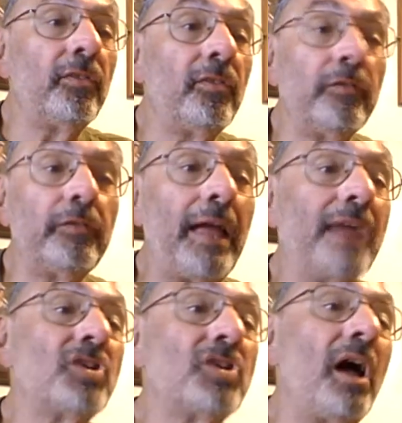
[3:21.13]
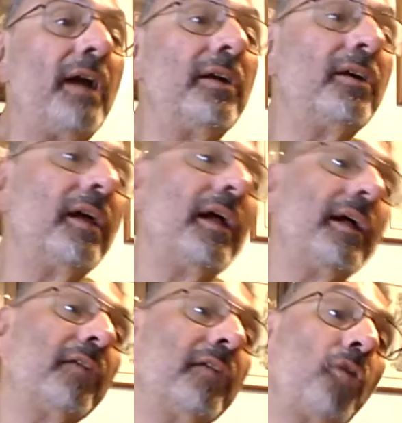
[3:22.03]
the flash hider.
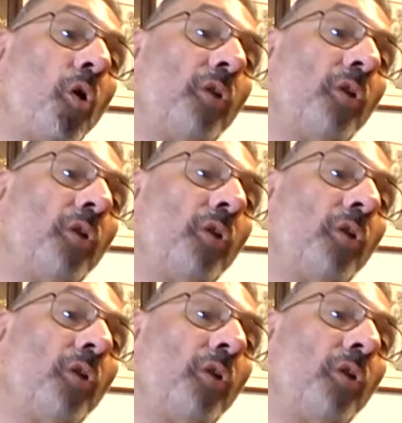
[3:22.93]
It's called